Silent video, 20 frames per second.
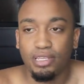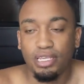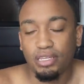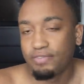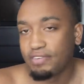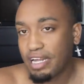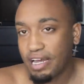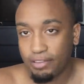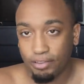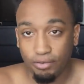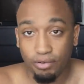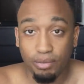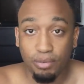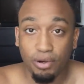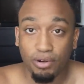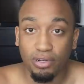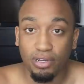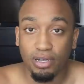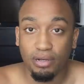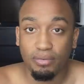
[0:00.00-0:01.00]
Even after we
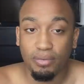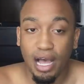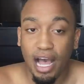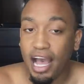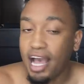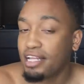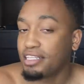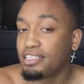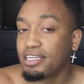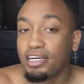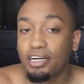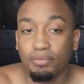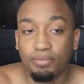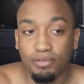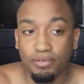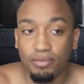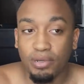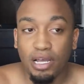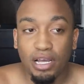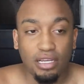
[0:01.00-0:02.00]
broke up, I had to help
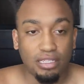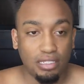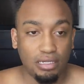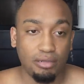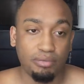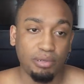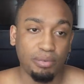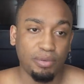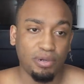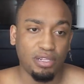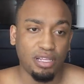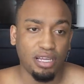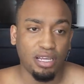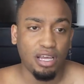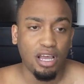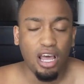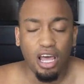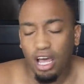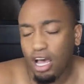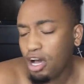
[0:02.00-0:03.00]
him. Some people are
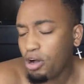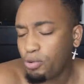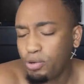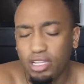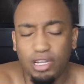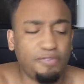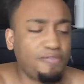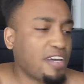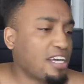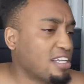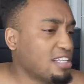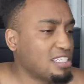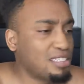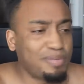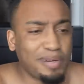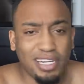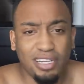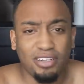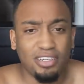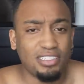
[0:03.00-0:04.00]
like, oh, well, they're faking this
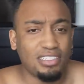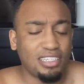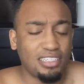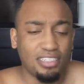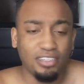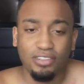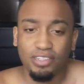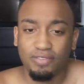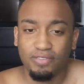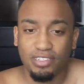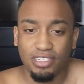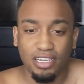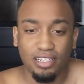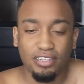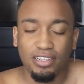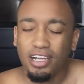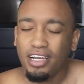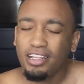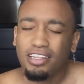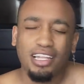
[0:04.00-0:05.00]
breakup because they still live together.